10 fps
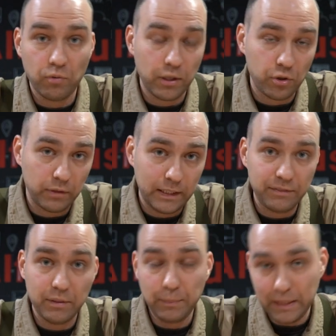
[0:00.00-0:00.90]
one should
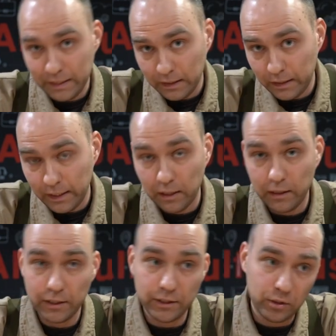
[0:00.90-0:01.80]
leave immediately.
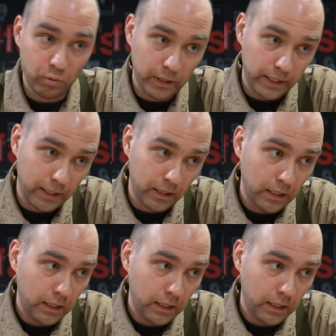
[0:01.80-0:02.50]
Alerts were